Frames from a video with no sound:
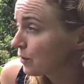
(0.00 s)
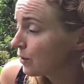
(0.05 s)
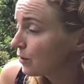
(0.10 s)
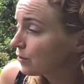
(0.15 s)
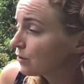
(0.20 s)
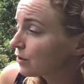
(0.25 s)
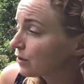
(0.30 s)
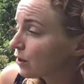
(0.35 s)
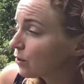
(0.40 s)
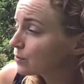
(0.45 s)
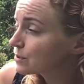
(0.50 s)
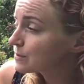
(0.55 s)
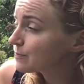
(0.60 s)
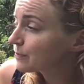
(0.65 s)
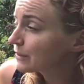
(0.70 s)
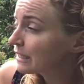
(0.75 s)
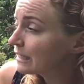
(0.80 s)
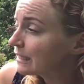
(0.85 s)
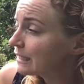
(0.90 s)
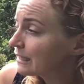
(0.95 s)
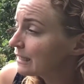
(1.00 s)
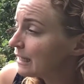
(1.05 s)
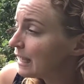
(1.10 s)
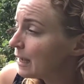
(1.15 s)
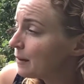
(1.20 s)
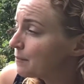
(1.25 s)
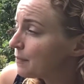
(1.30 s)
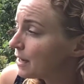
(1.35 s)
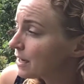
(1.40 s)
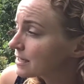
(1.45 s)
The goats bleated
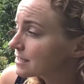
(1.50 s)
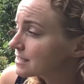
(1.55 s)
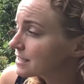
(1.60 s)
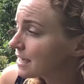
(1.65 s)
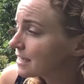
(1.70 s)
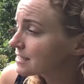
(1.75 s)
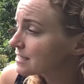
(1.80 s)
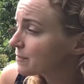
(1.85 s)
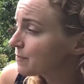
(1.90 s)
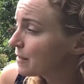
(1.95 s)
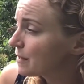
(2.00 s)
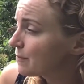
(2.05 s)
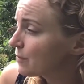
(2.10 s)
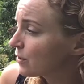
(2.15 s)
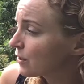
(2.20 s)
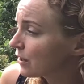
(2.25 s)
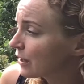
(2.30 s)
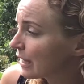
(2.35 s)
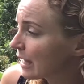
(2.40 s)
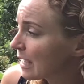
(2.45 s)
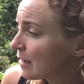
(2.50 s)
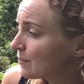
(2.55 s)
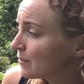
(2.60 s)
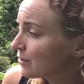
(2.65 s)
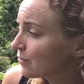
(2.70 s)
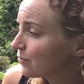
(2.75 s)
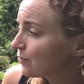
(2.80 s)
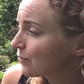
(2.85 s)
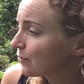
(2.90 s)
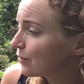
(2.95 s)
and bucked as the people
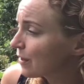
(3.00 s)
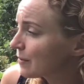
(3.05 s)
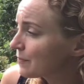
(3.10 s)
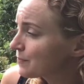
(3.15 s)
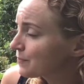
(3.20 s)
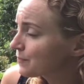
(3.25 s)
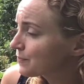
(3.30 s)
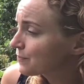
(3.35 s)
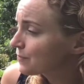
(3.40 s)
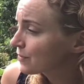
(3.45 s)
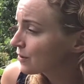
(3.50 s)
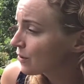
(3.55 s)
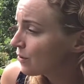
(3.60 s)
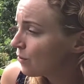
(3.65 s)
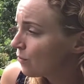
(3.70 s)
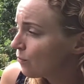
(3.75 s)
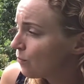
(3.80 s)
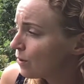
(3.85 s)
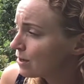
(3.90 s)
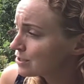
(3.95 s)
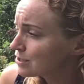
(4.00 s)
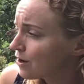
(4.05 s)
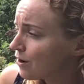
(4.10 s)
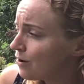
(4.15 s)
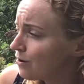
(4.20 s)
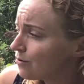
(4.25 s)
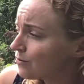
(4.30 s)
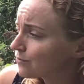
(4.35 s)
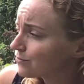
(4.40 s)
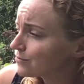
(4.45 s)
clamored through them. "What
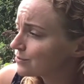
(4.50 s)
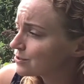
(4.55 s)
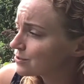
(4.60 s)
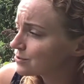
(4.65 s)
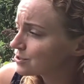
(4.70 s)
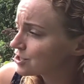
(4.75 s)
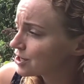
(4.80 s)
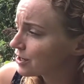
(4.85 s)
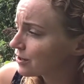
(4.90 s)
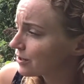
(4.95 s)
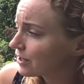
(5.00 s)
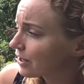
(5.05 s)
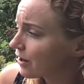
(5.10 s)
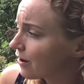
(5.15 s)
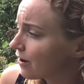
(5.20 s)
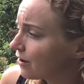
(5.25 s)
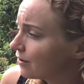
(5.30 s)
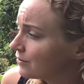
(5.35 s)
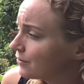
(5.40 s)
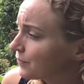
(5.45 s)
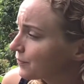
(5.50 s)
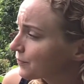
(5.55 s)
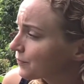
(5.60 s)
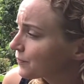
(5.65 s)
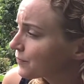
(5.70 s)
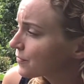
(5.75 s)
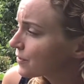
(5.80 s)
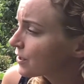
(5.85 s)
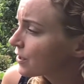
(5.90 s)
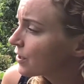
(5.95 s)
ho!" Fiduciary called.
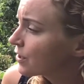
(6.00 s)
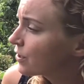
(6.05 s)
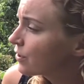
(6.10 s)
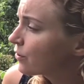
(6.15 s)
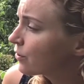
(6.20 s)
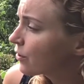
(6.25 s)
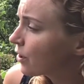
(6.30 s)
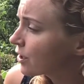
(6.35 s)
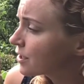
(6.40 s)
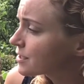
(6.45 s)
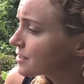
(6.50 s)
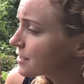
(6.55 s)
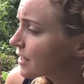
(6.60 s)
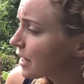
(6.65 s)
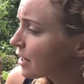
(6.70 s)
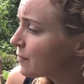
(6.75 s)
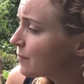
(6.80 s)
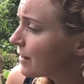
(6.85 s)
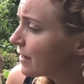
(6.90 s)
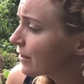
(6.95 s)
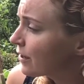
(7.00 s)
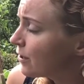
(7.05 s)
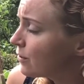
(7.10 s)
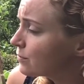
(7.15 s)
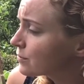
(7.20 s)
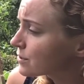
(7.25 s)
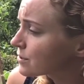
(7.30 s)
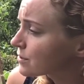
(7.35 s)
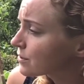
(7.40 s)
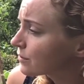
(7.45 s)
"You're going to scare my
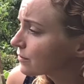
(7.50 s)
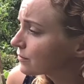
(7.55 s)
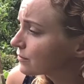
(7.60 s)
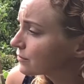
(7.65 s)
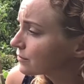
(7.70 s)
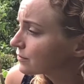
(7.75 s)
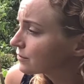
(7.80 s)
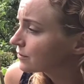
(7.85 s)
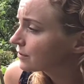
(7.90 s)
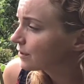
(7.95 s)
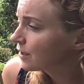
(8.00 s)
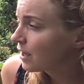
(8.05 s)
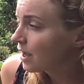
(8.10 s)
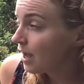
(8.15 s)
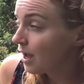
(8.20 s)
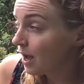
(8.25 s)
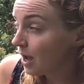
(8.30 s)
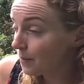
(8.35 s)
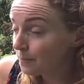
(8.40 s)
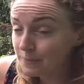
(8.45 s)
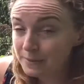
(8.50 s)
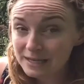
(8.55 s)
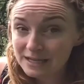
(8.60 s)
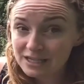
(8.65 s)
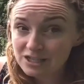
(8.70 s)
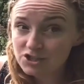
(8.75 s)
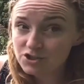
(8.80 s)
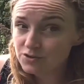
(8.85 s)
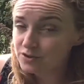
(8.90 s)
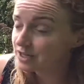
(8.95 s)
goats." "A bee
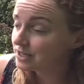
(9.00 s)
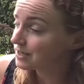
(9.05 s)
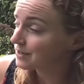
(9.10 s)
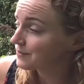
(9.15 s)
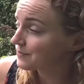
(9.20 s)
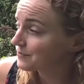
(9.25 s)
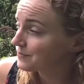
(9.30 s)
tree,"